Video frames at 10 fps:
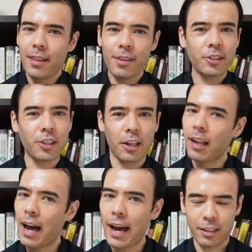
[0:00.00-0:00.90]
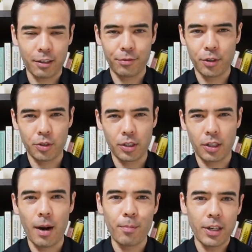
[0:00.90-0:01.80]
There's a lot of confusion
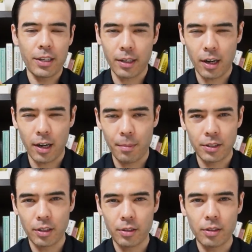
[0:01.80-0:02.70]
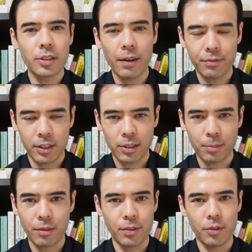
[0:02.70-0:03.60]
here. I'm reading the comments here. There's definitely some
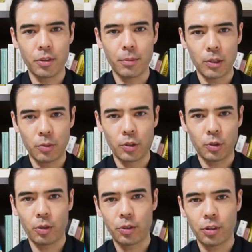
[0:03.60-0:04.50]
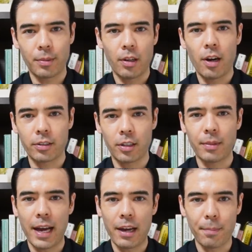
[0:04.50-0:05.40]
confusion between short term and long term
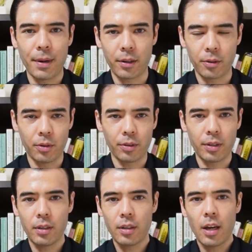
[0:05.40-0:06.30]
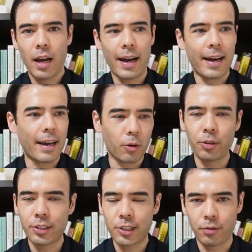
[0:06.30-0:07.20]
and how to buy gold,
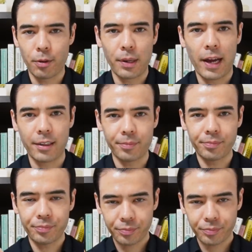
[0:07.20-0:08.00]
gold, silver, platinum.